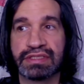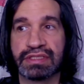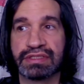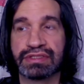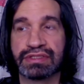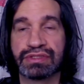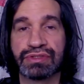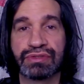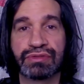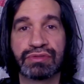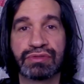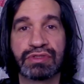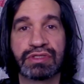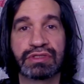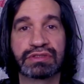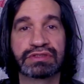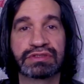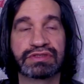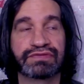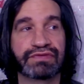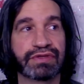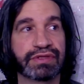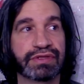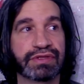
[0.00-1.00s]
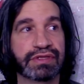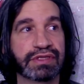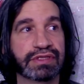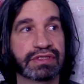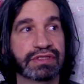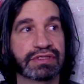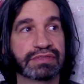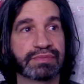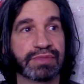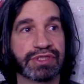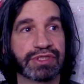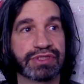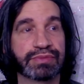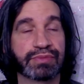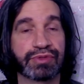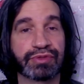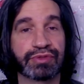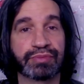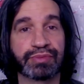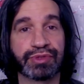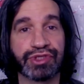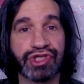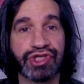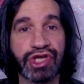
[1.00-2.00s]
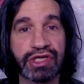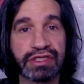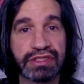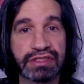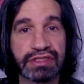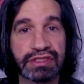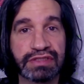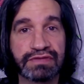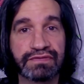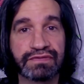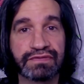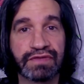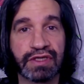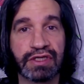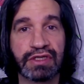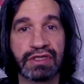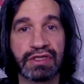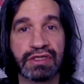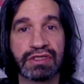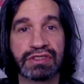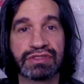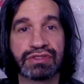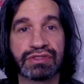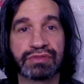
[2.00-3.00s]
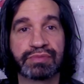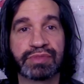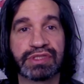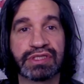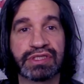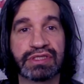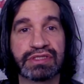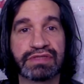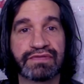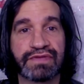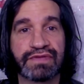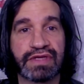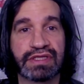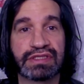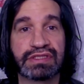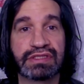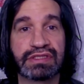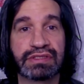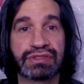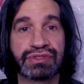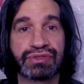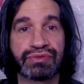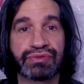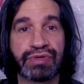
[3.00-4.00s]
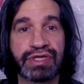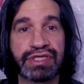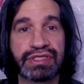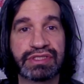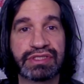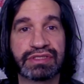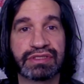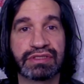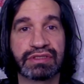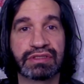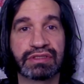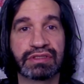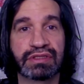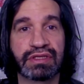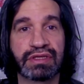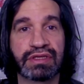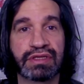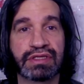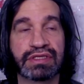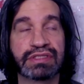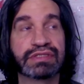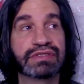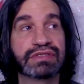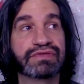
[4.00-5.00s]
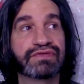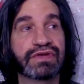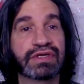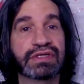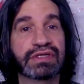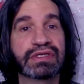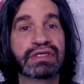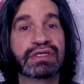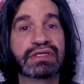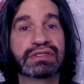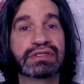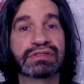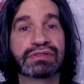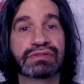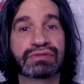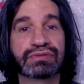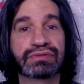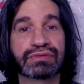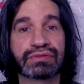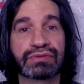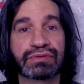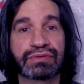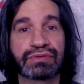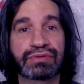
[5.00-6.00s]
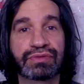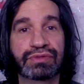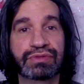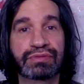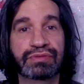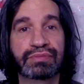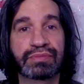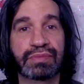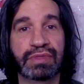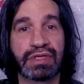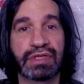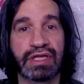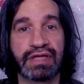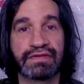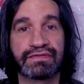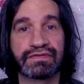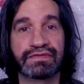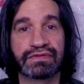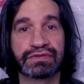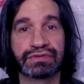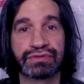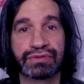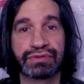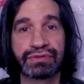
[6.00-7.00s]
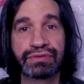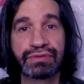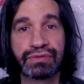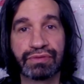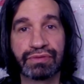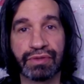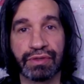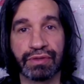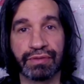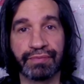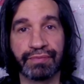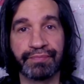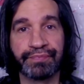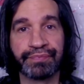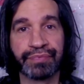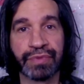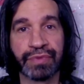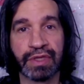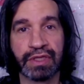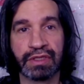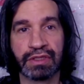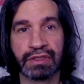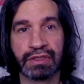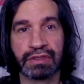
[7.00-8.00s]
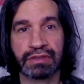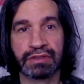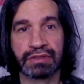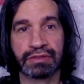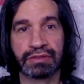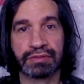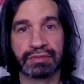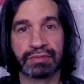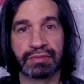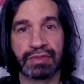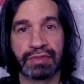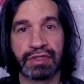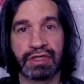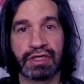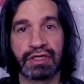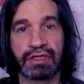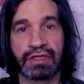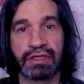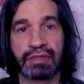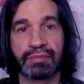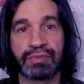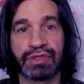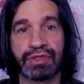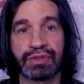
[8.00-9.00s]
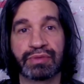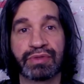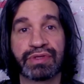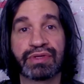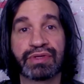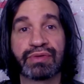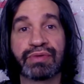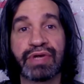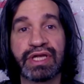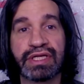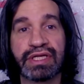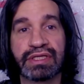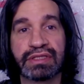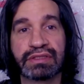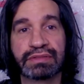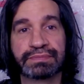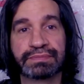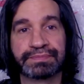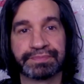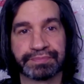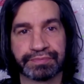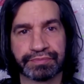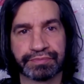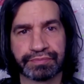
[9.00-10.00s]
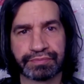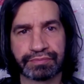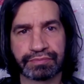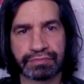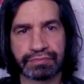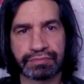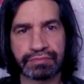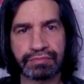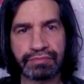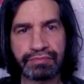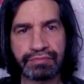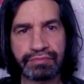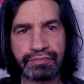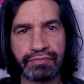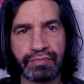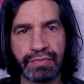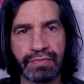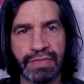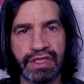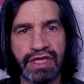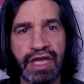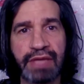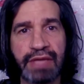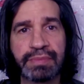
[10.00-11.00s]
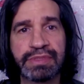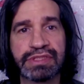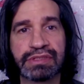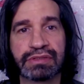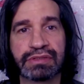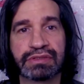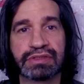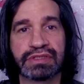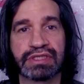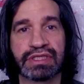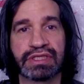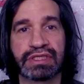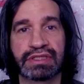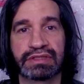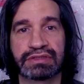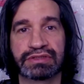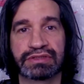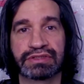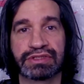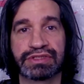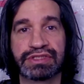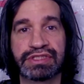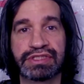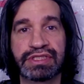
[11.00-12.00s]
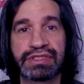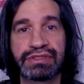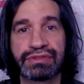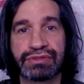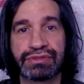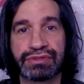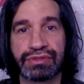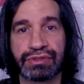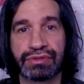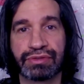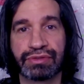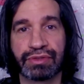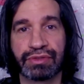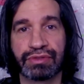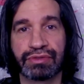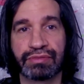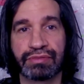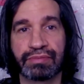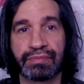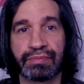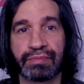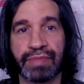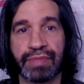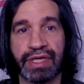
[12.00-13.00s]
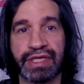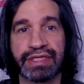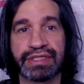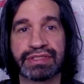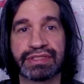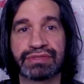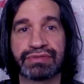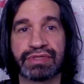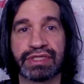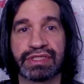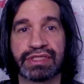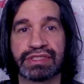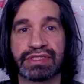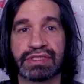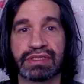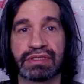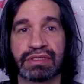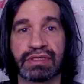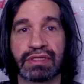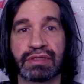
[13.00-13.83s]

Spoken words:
so on, everything is much more productive. So because of that situation, there's very little room left to grow. But with credit, capital can continue to grow by extracting